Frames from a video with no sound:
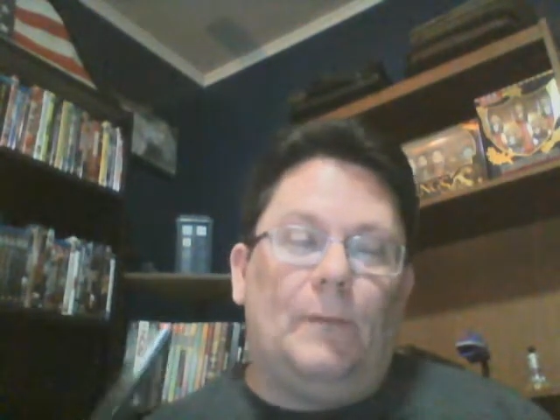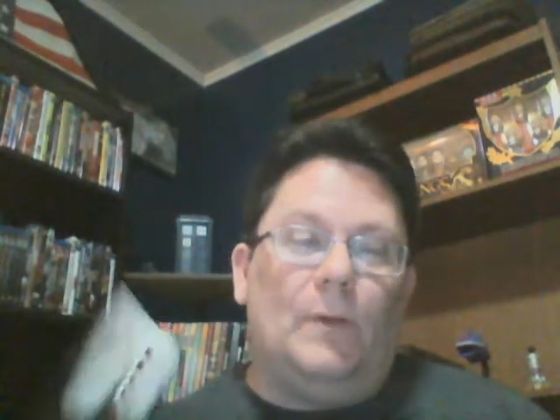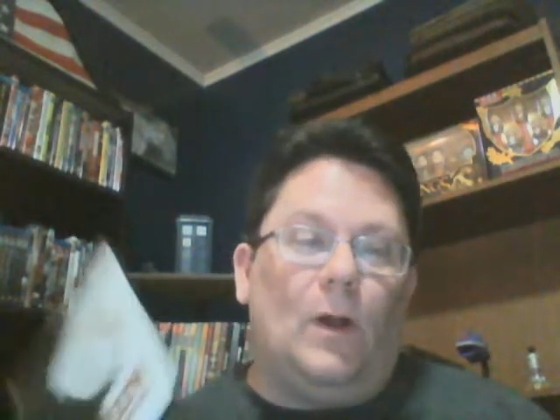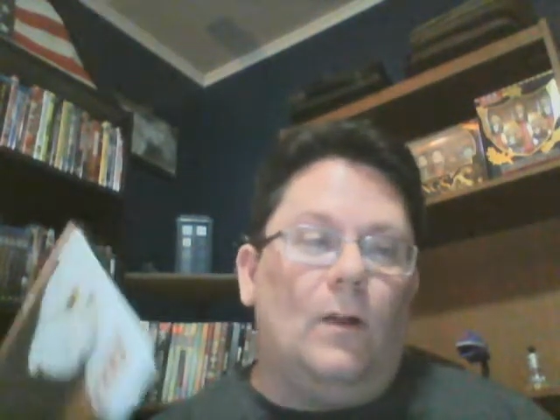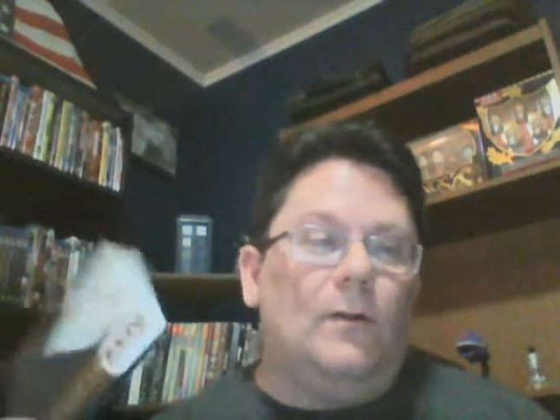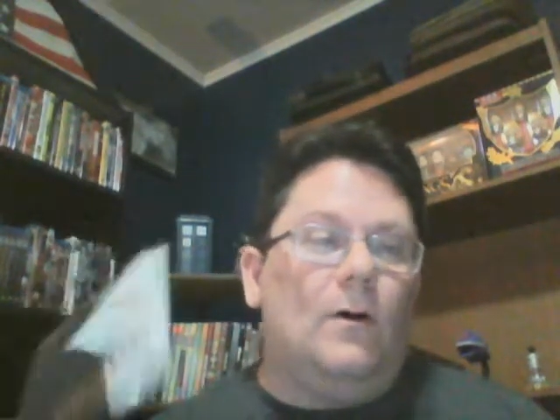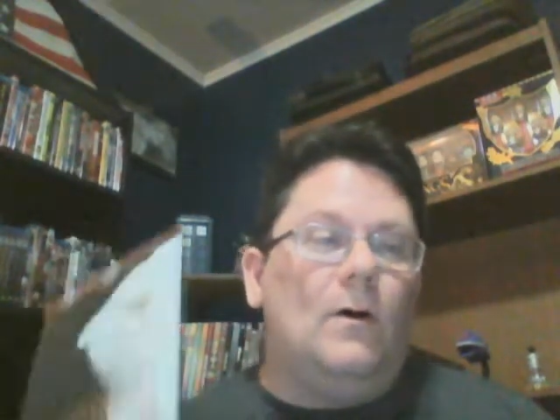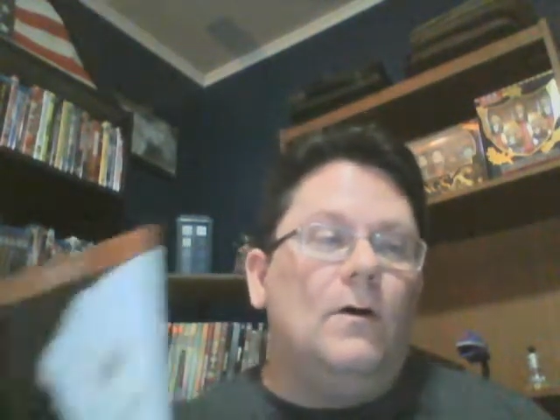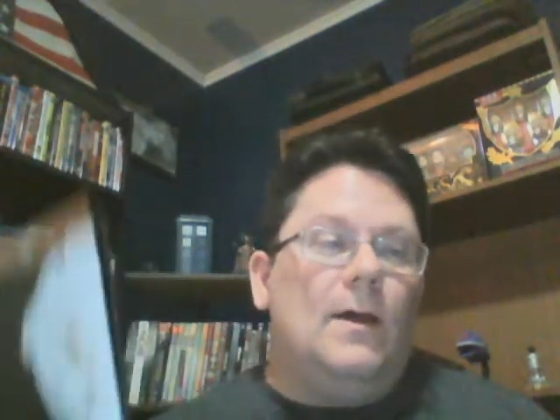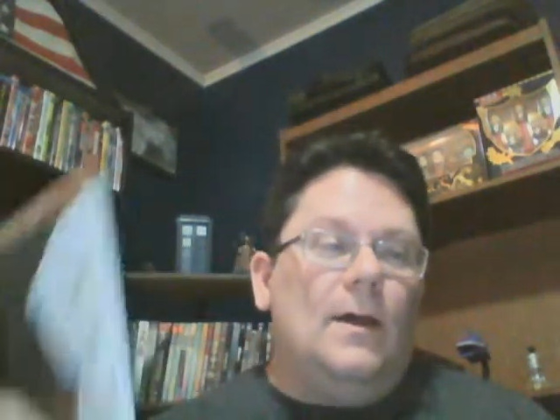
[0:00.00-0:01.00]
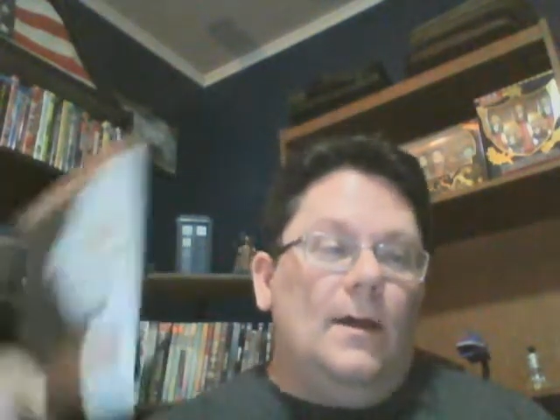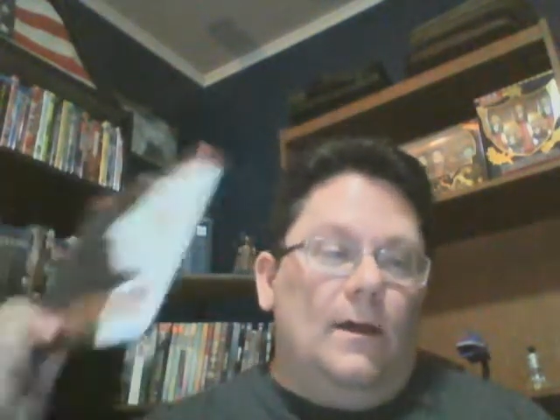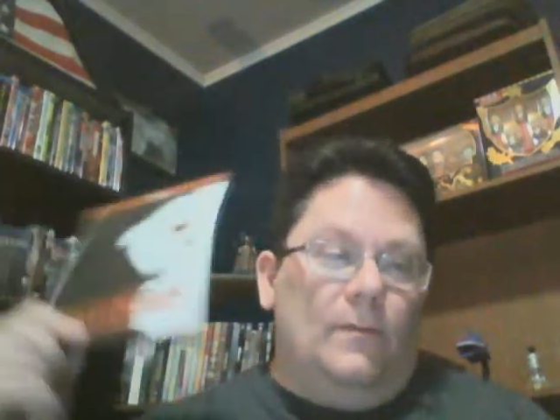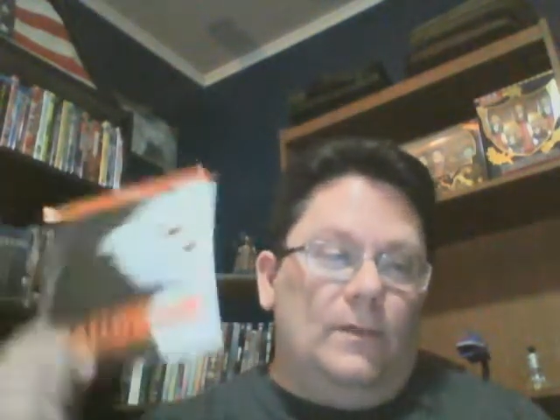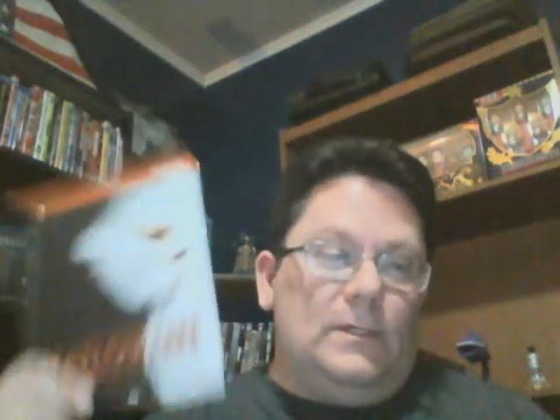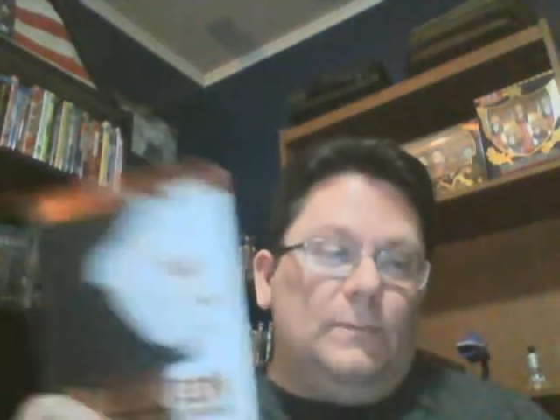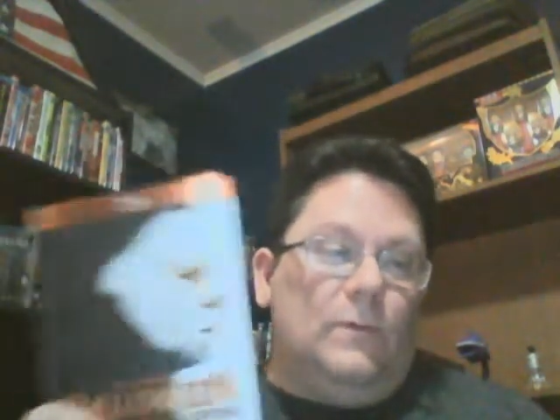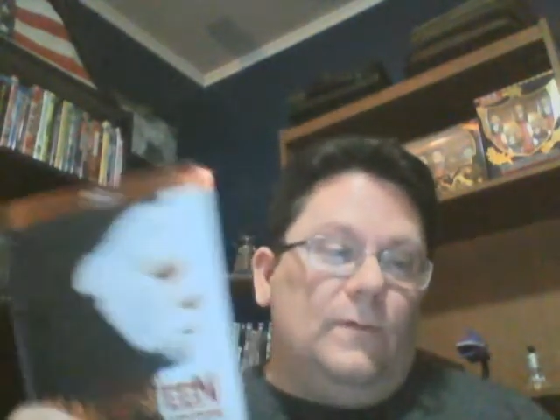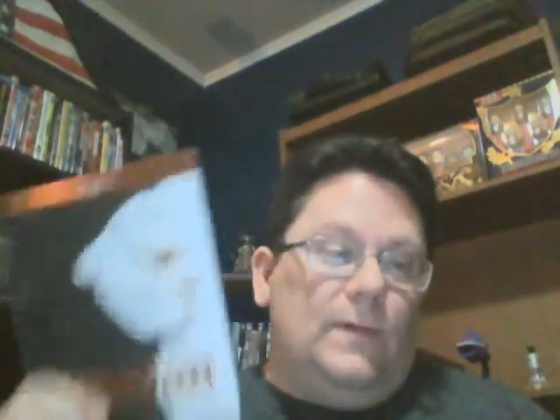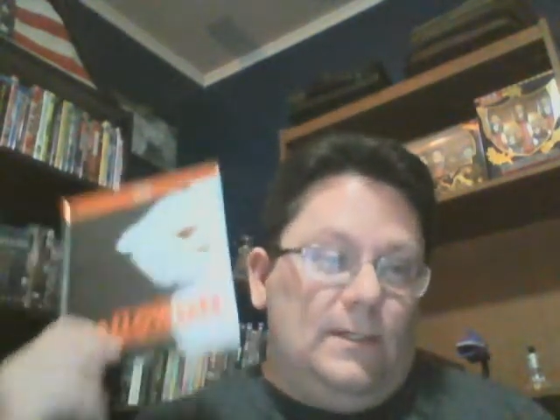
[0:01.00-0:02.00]
But all in all, this
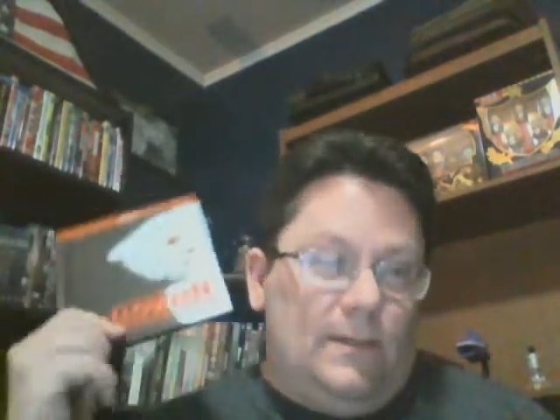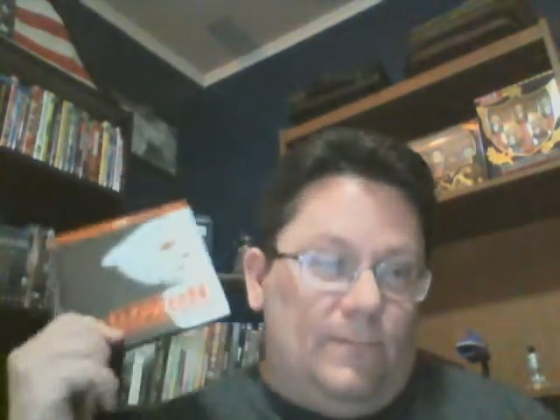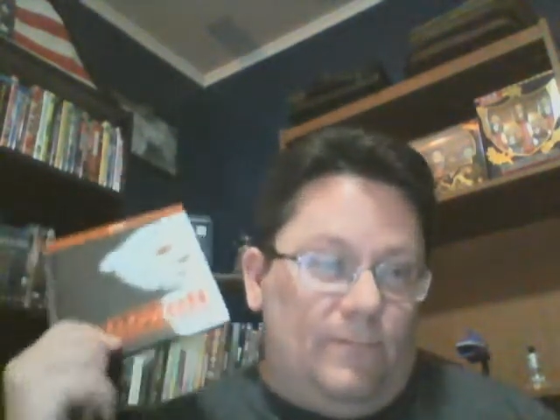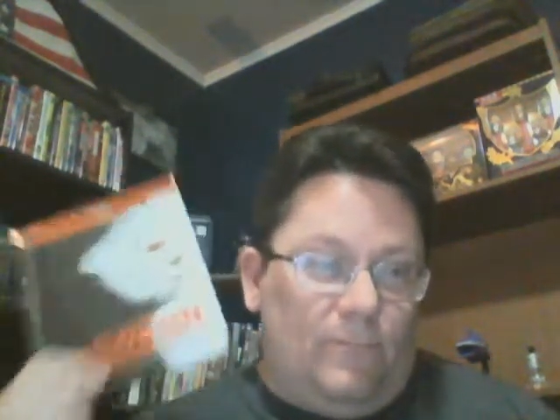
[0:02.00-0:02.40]
movie is a